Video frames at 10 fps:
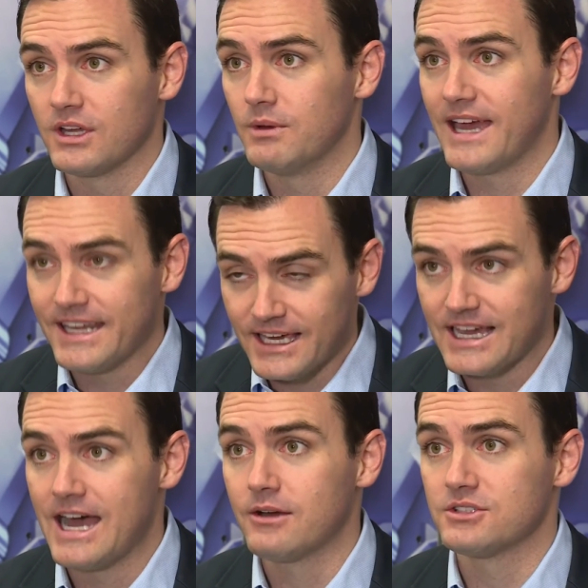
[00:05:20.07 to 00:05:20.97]
We got to get
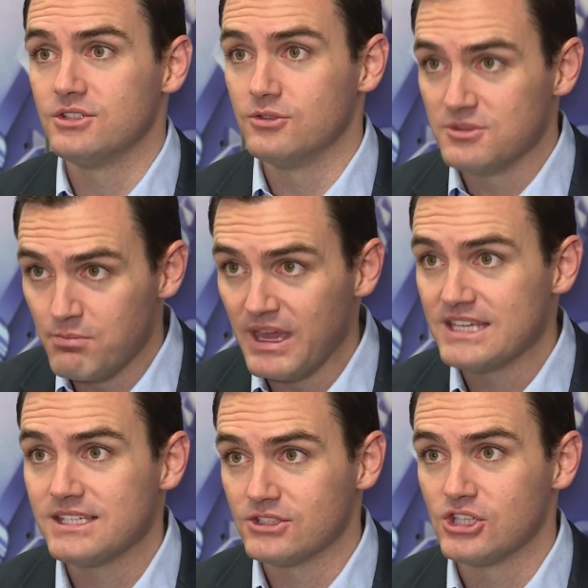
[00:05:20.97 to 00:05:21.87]
Congress to do its
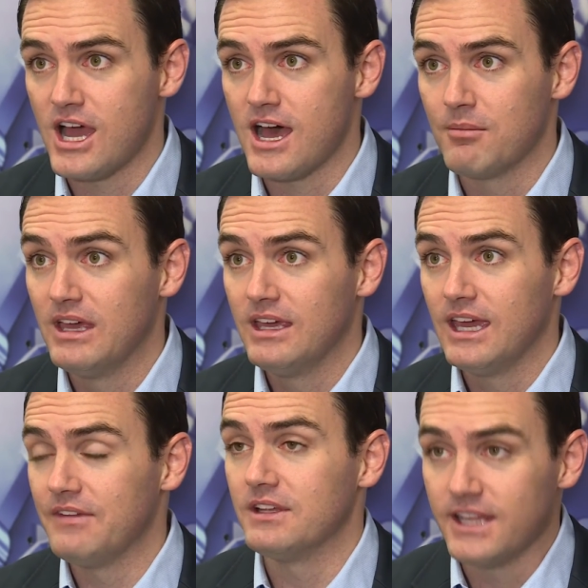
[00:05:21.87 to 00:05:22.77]
basic job
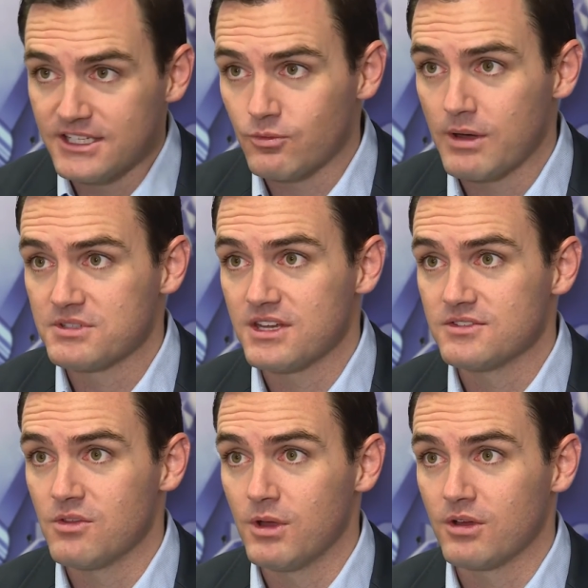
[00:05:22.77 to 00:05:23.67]
and the elected representatives of
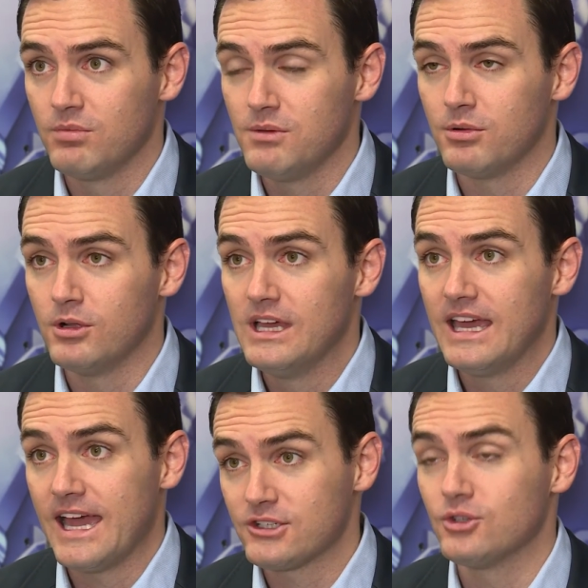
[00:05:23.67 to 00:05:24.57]
the American people
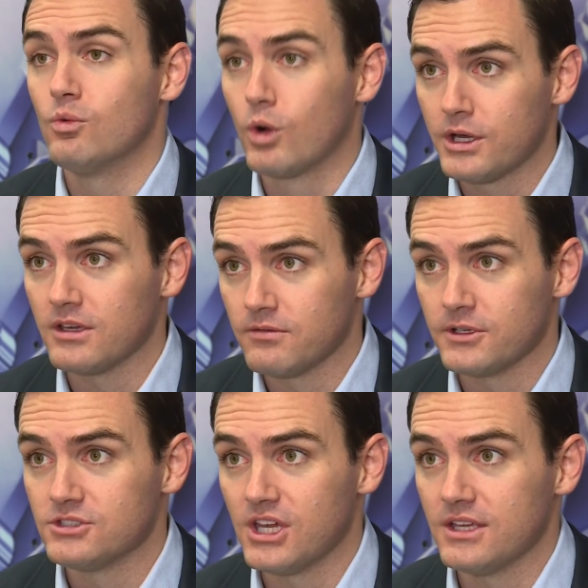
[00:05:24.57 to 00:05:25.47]
actually working for
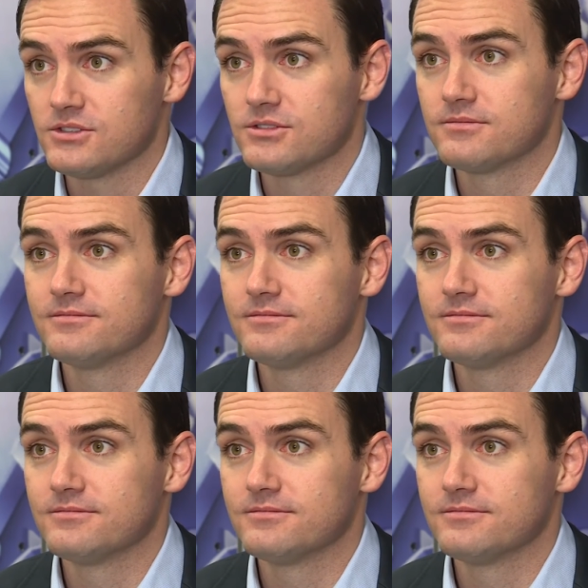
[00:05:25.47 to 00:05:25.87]
a change.